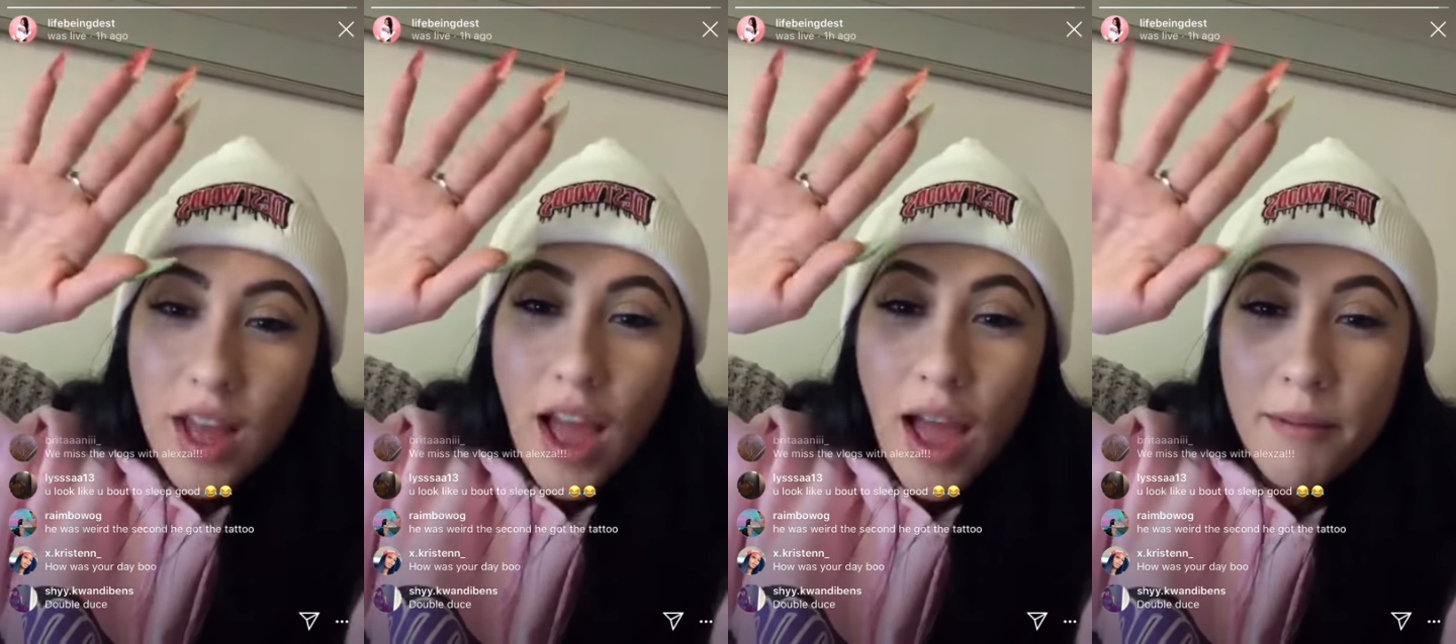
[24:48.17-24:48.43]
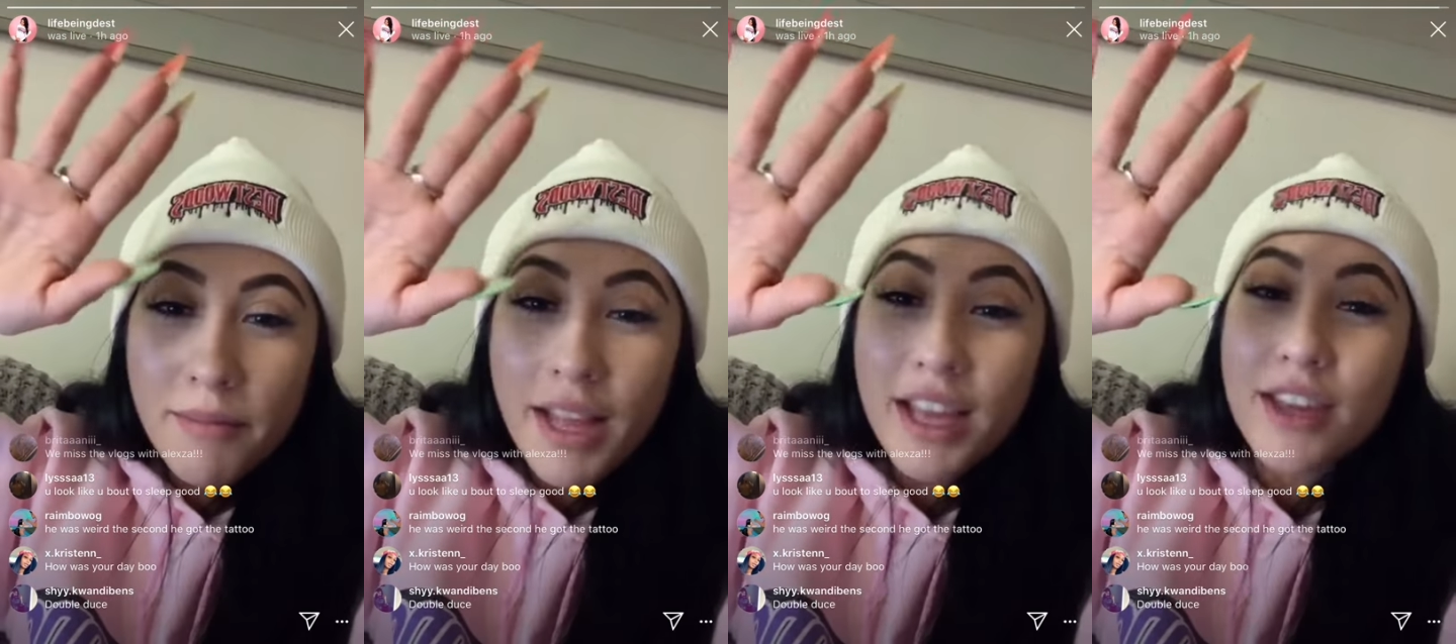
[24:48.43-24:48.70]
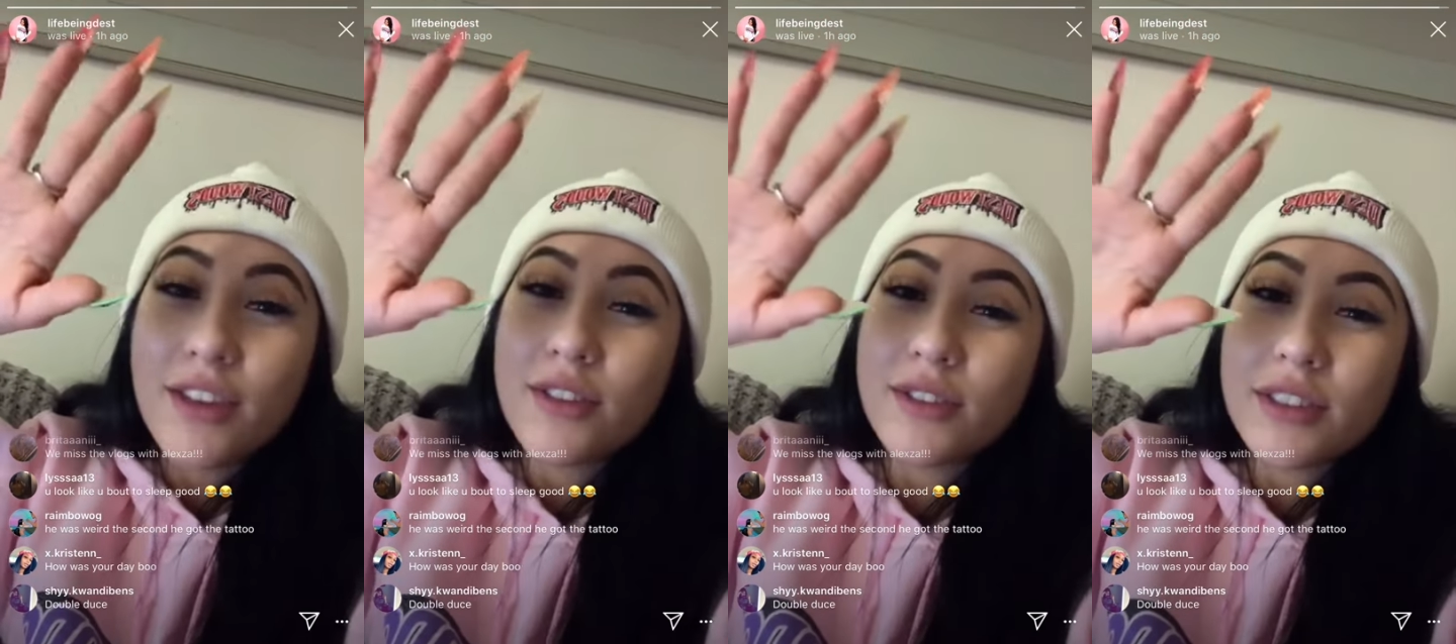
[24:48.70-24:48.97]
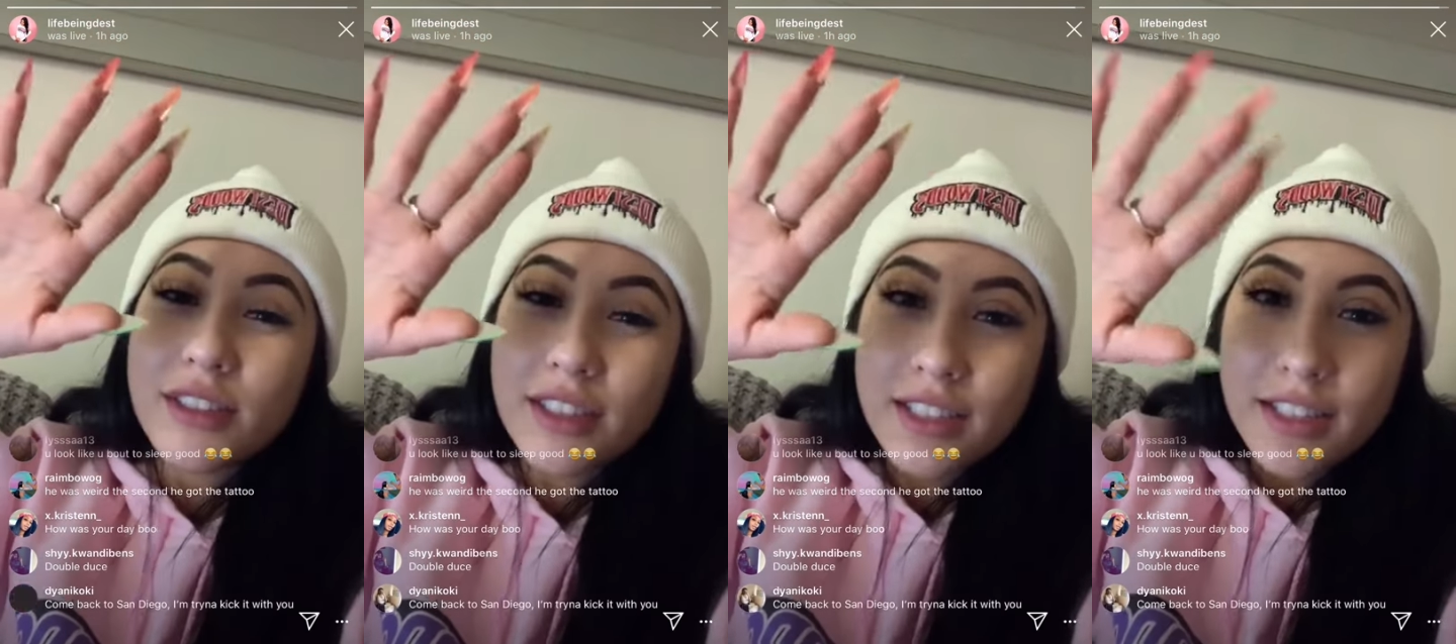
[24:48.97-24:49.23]
I'm like
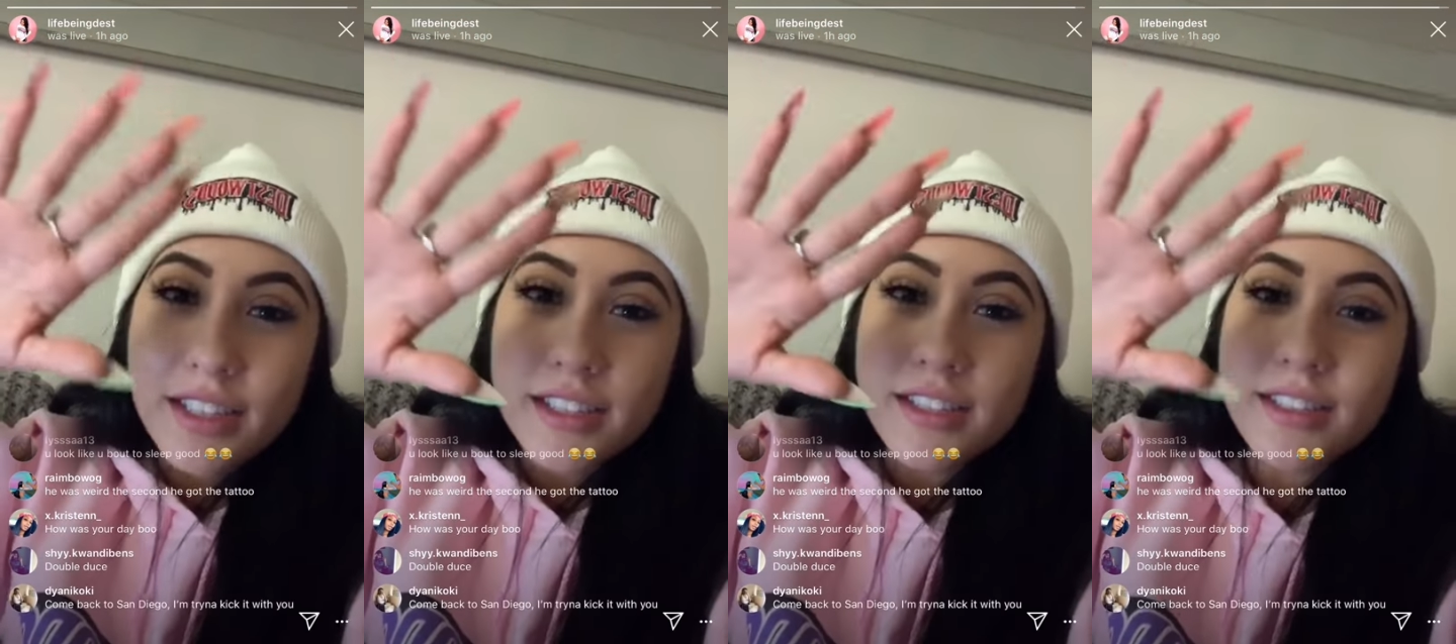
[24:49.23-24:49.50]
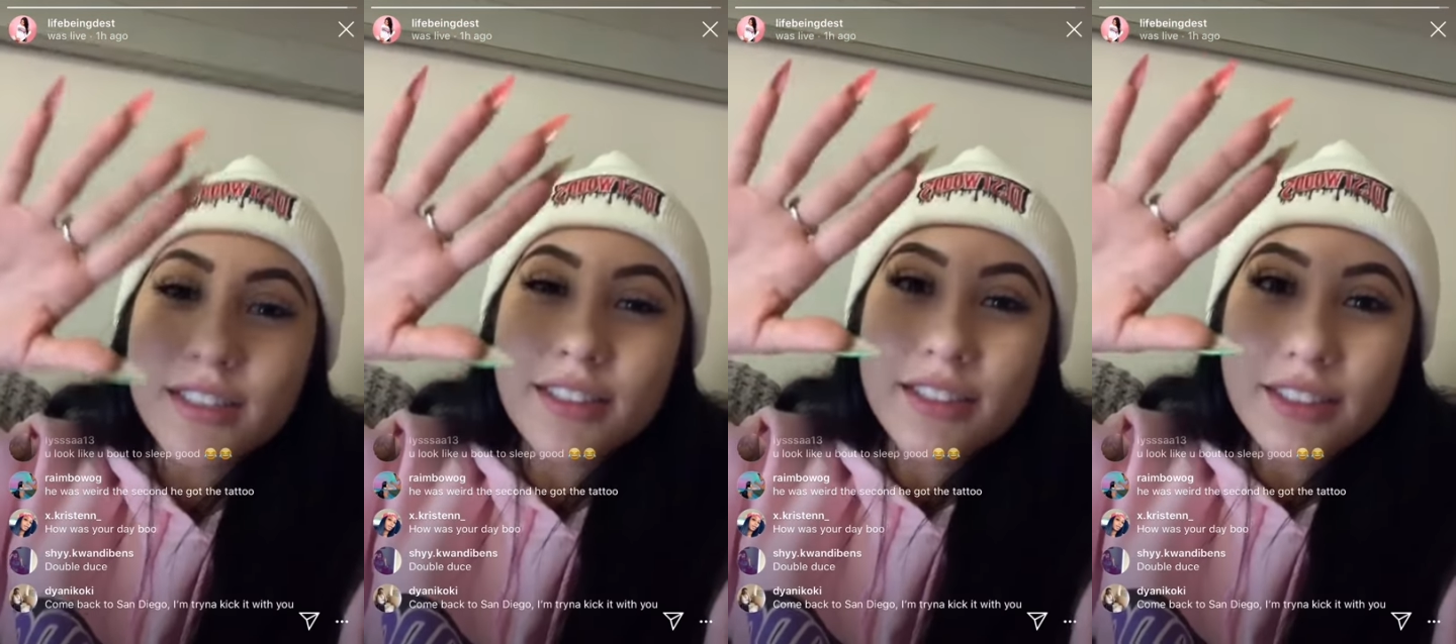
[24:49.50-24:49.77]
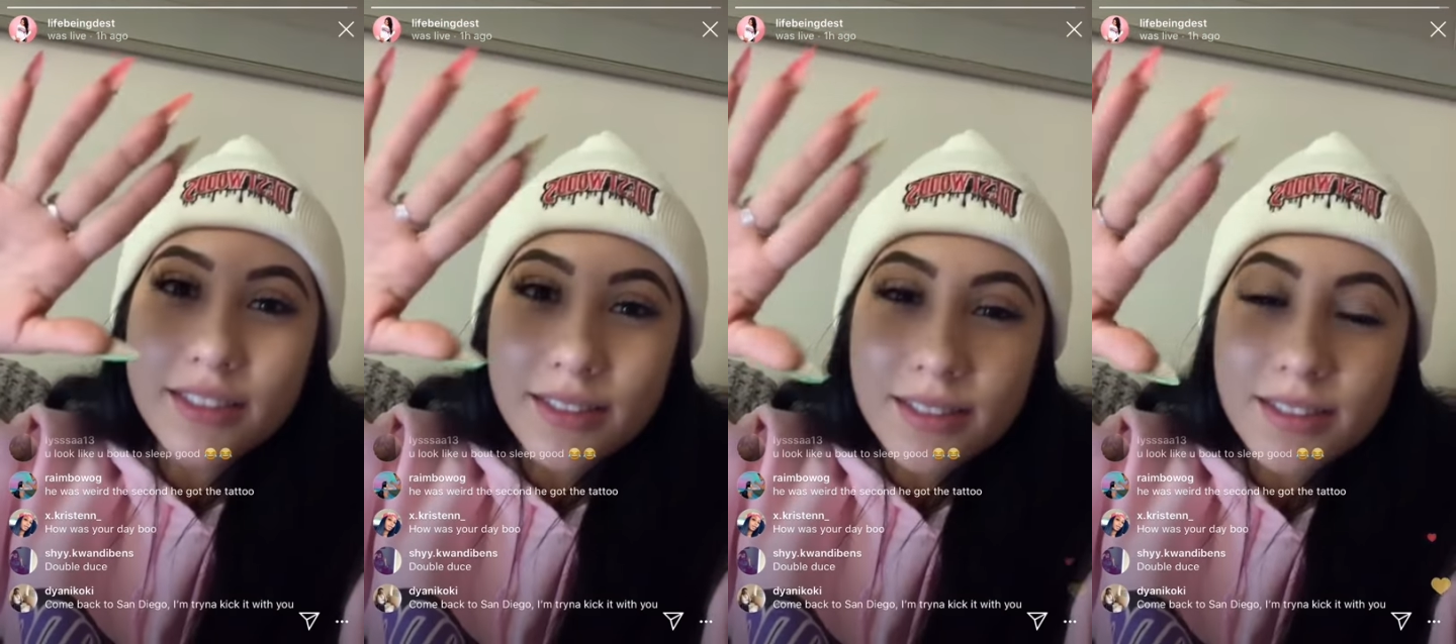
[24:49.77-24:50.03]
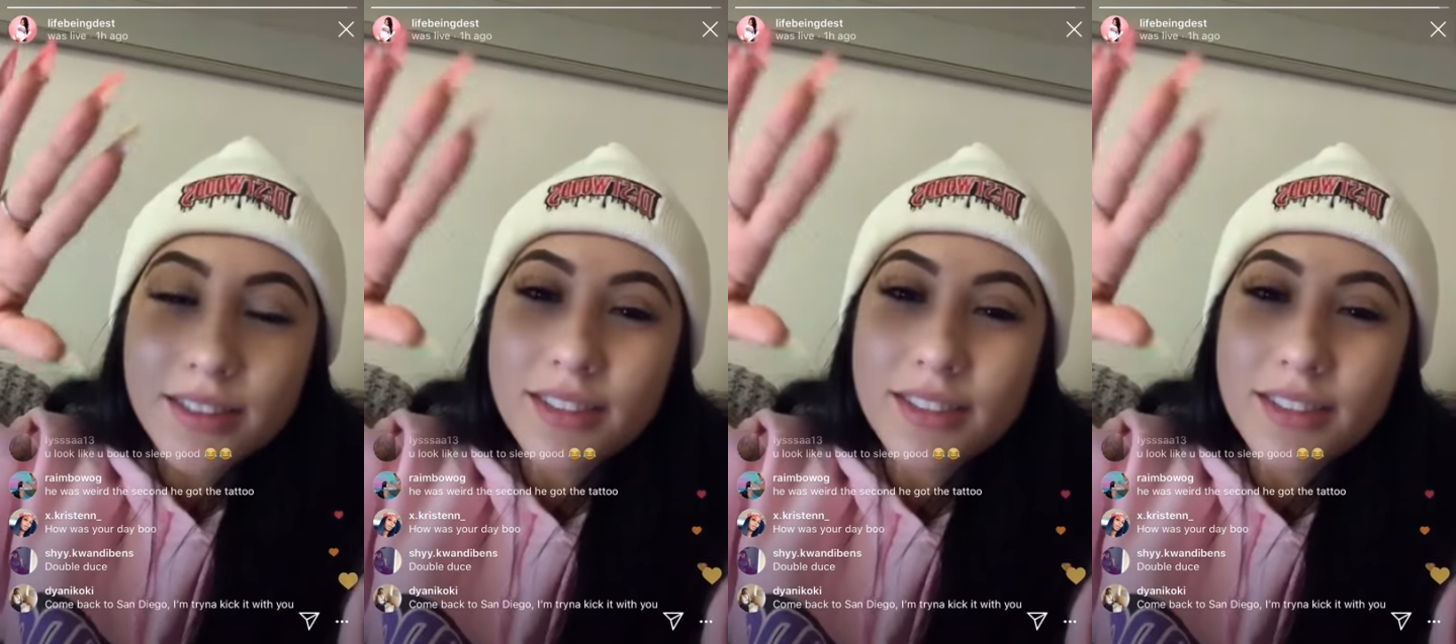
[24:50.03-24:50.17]
used to this. This